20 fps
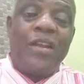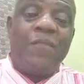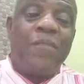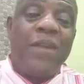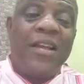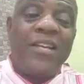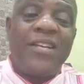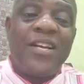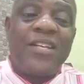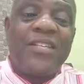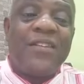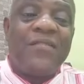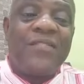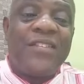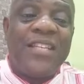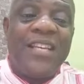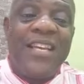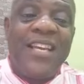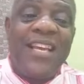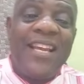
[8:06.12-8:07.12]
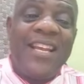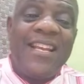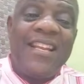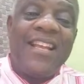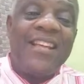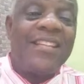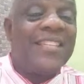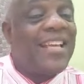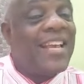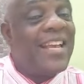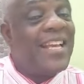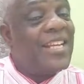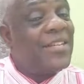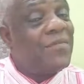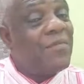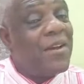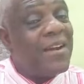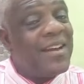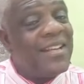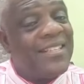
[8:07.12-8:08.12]
the pleasures of sin? I say it's
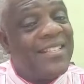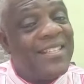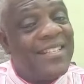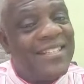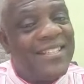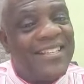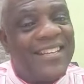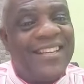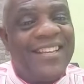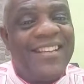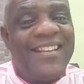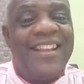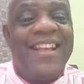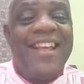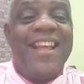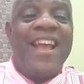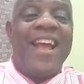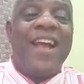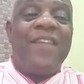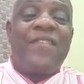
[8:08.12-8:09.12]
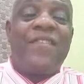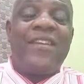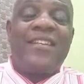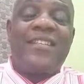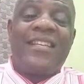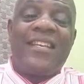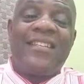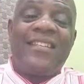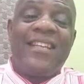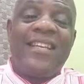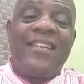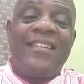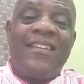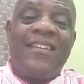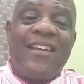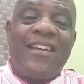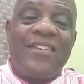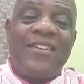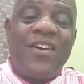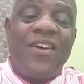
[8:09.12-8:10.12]
for a season. Every season
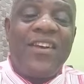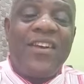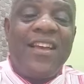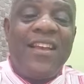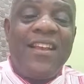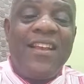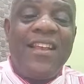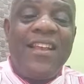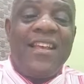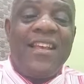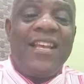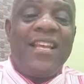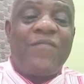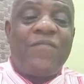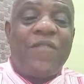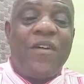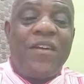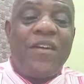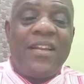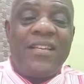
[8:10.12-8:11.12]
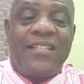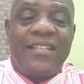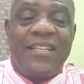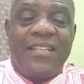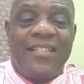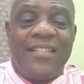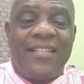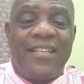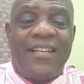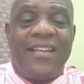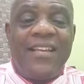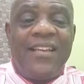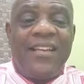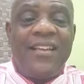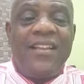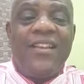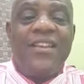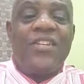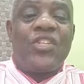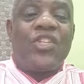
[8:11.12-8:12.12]
you are doing is for a
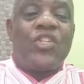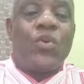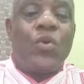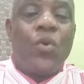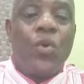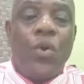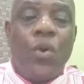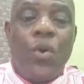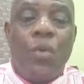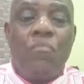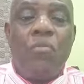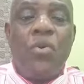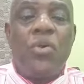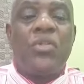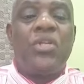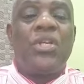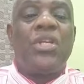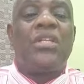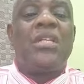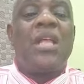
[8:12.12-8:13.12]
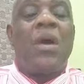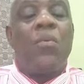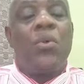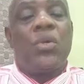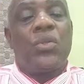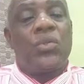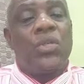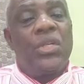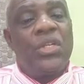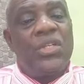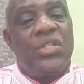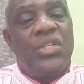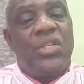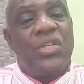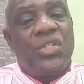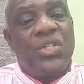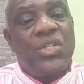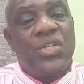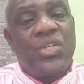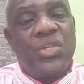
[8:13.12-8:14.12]
season. So Moses, that was his
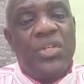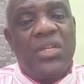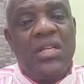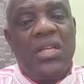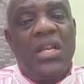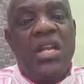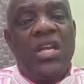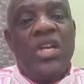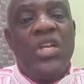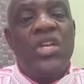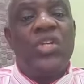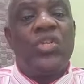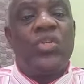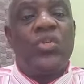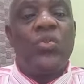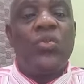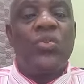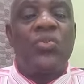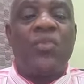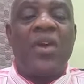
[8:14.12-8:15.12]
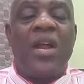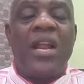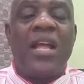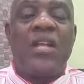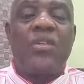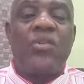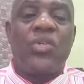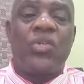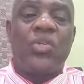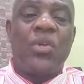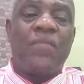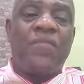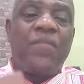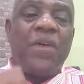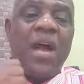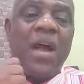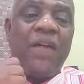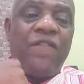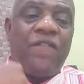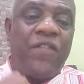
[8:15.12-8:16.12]
decision. He chose rather to
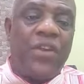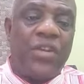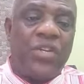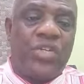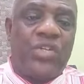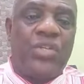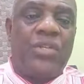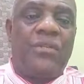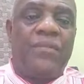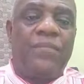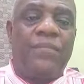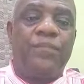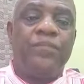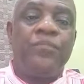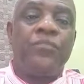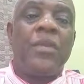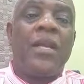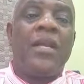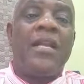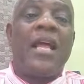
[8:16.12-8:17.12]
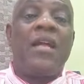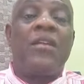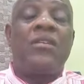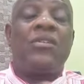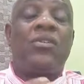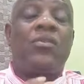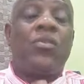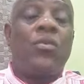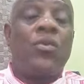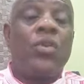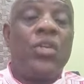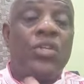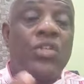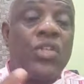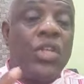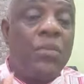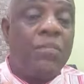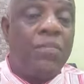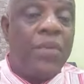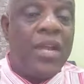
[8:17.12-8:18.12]
suffer affliction than to
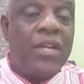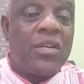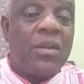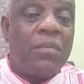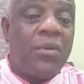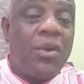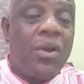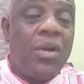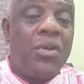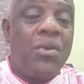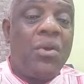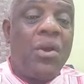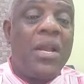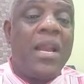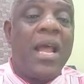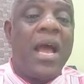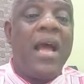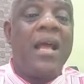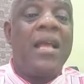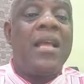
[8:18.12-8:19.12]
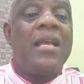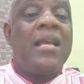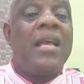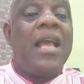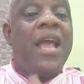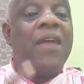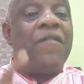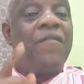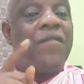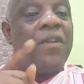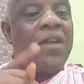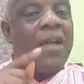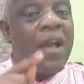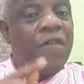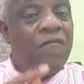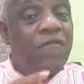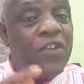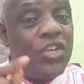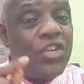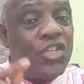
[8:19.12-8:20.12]
see pleasure. Because you know that every
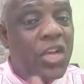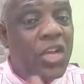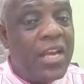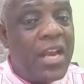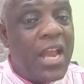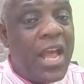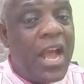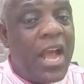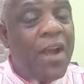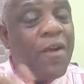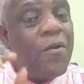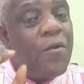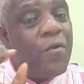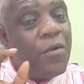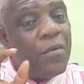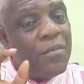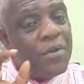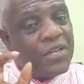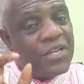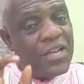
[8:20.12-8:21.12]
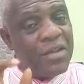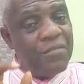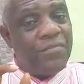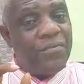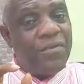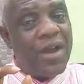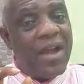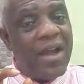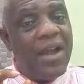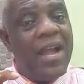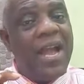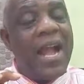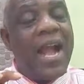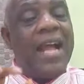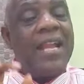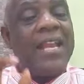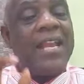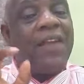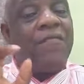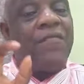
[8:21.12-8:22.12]
affliction now will be temporal.
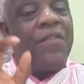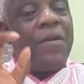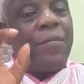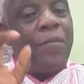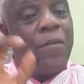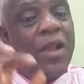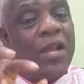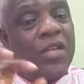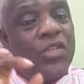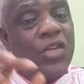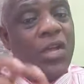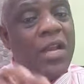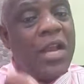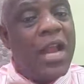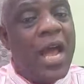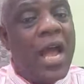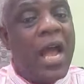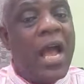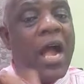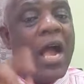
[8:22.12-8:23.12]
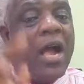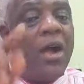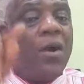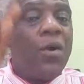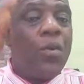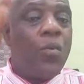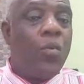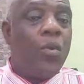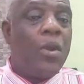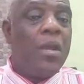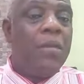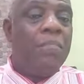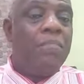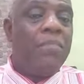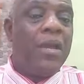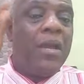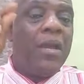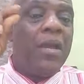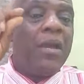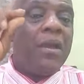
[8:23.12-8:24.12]
And every pleasure now will
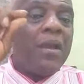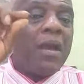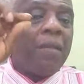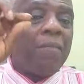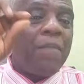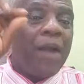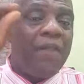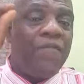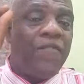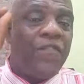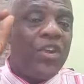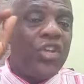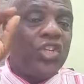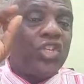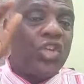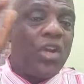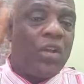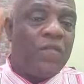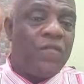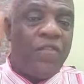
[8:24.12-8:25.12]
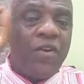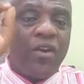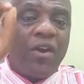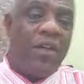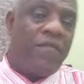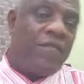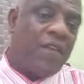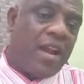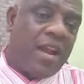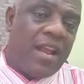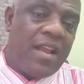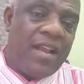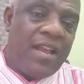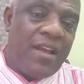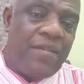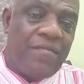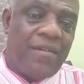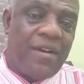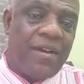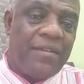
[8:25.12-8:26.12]
be affliction forever and
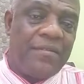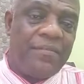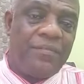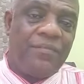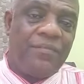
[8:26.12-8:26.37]
ever.